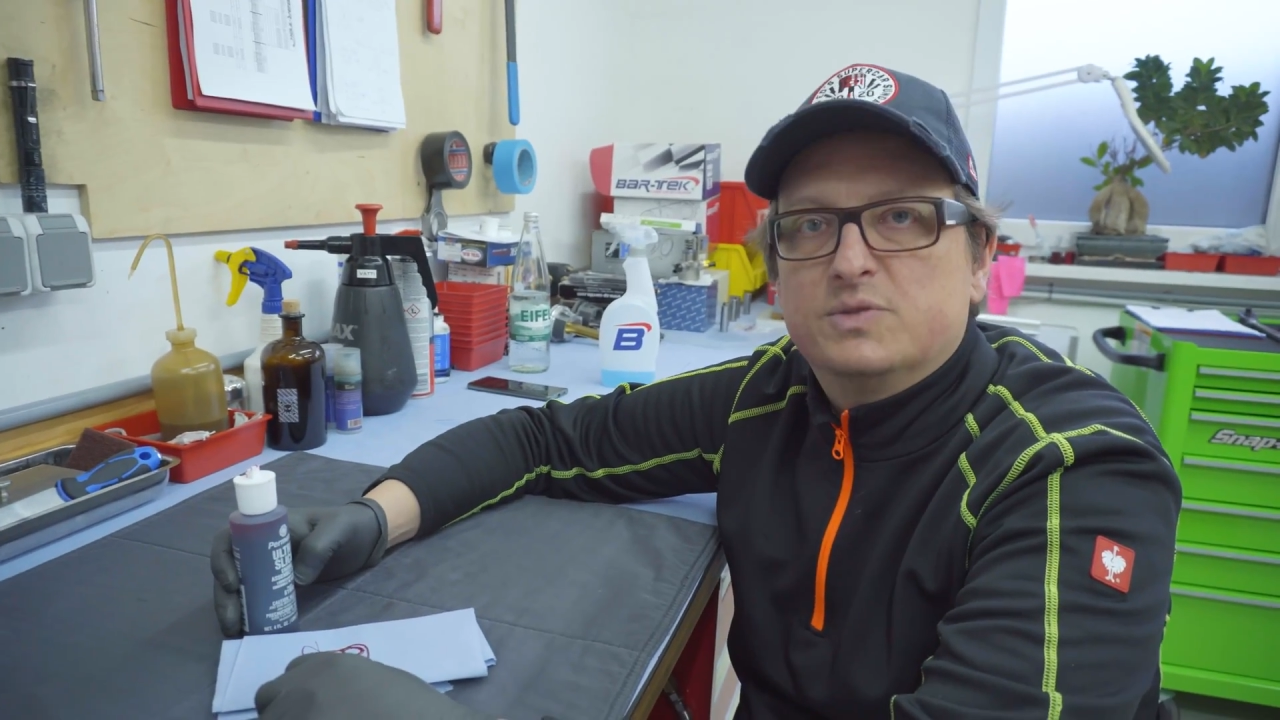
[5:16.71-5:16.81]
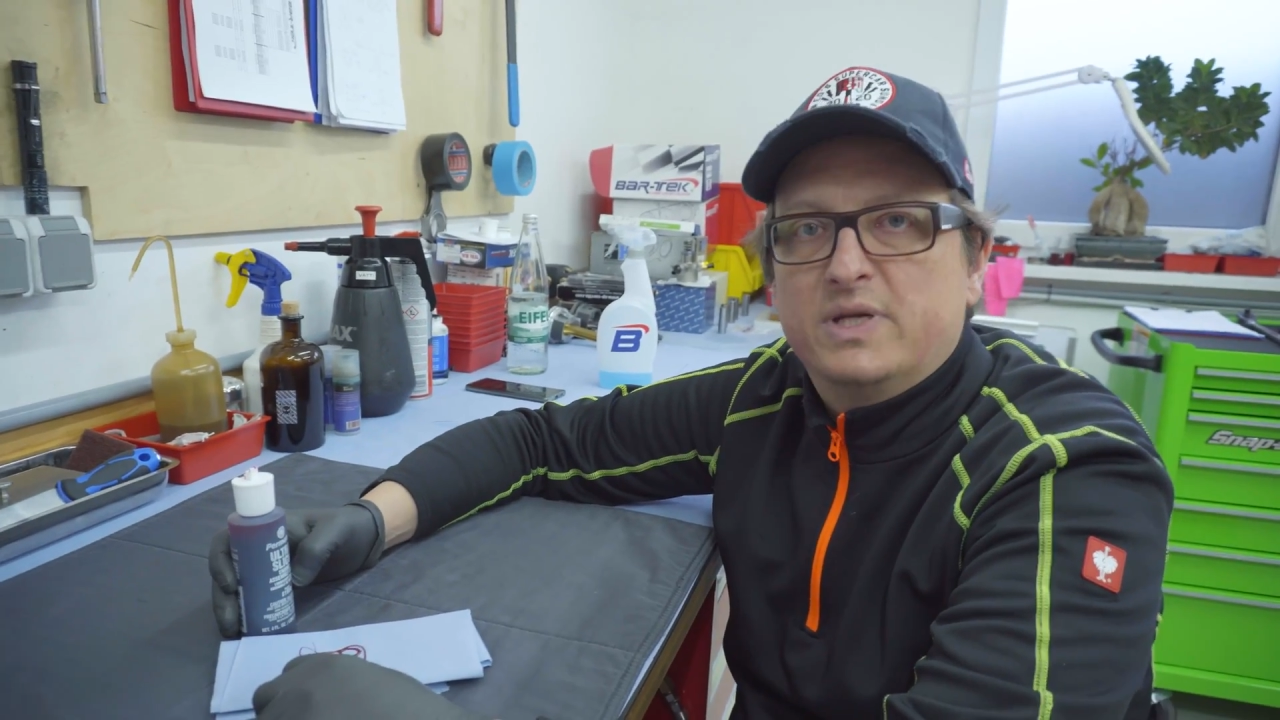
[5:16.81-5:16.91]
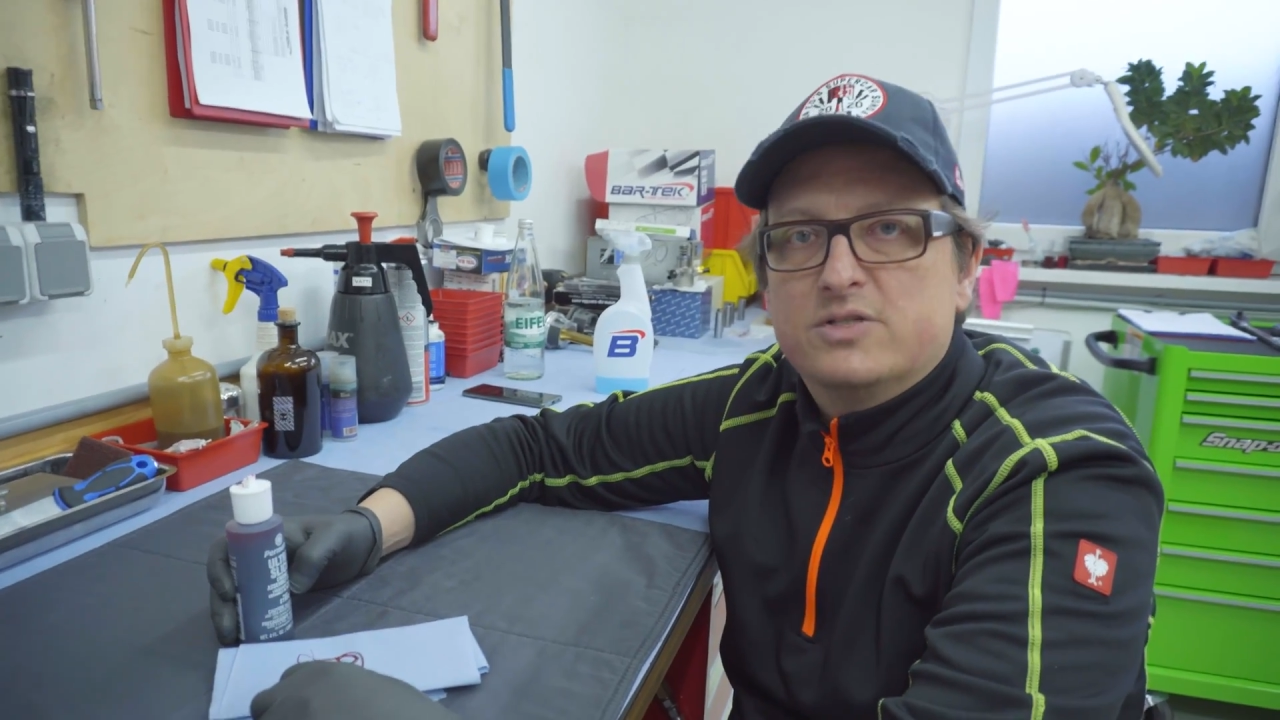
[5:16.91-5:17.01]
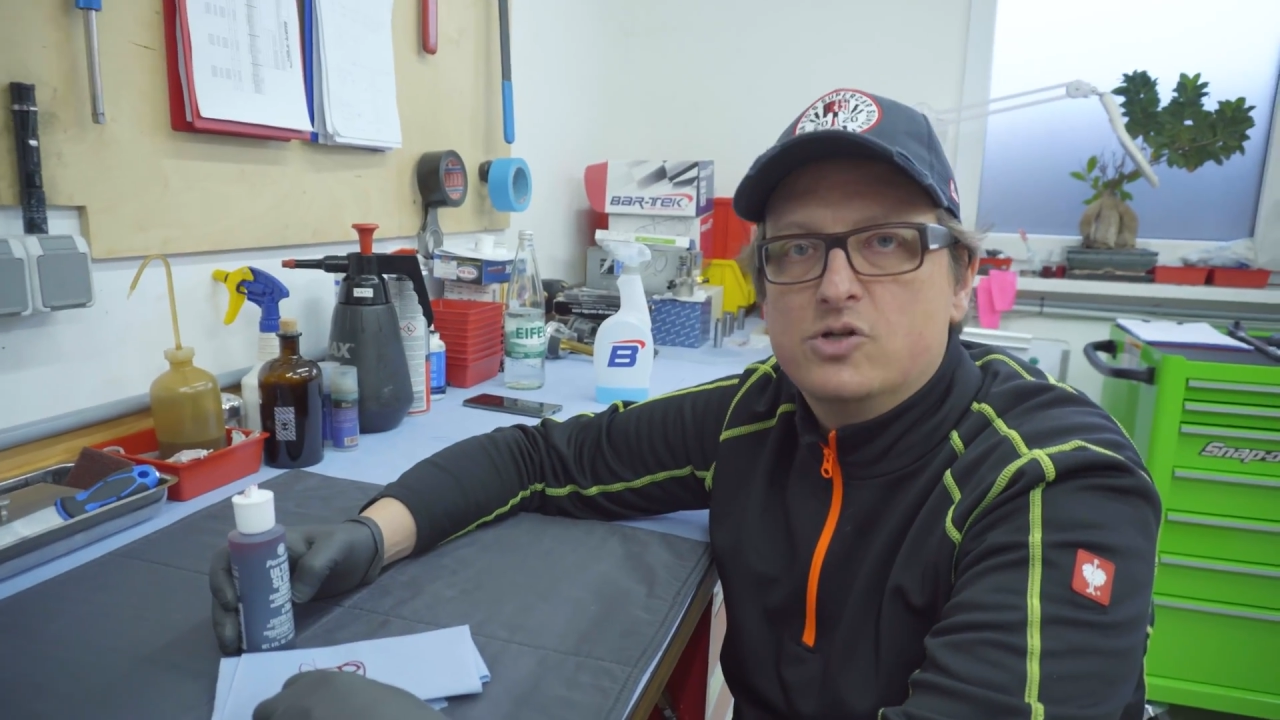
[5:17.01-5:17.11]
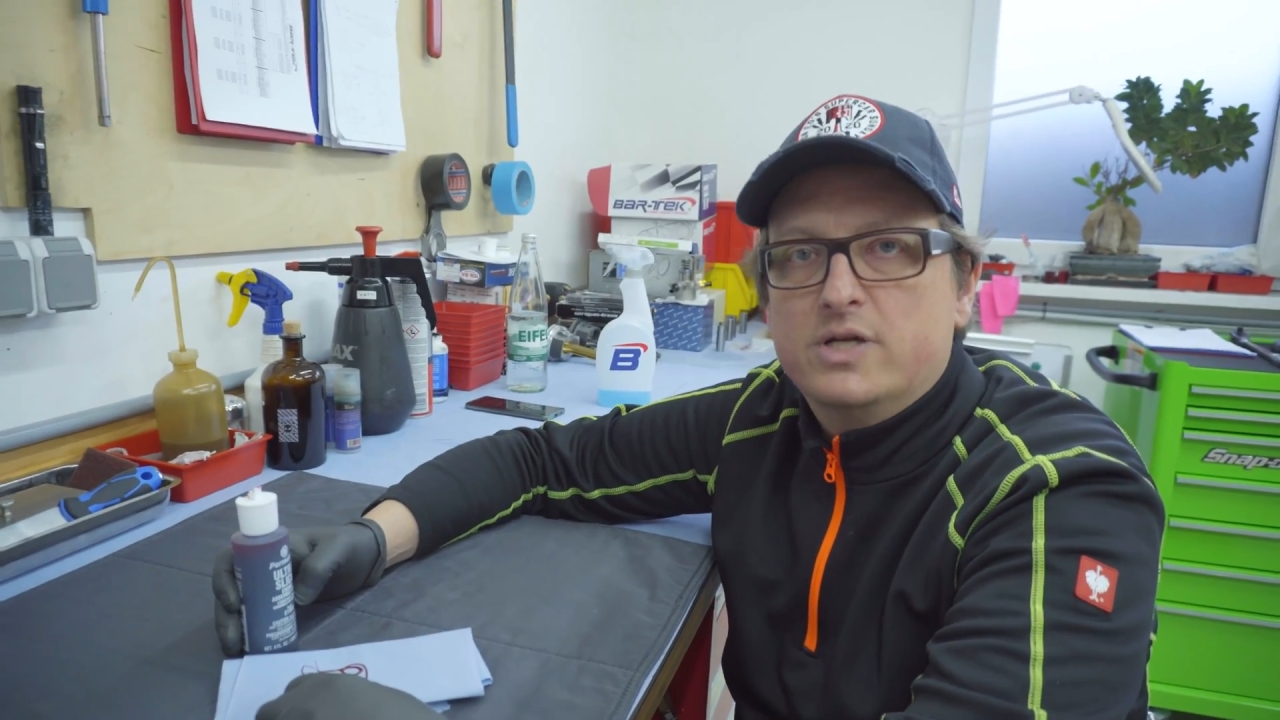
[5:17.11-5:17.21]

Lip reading: special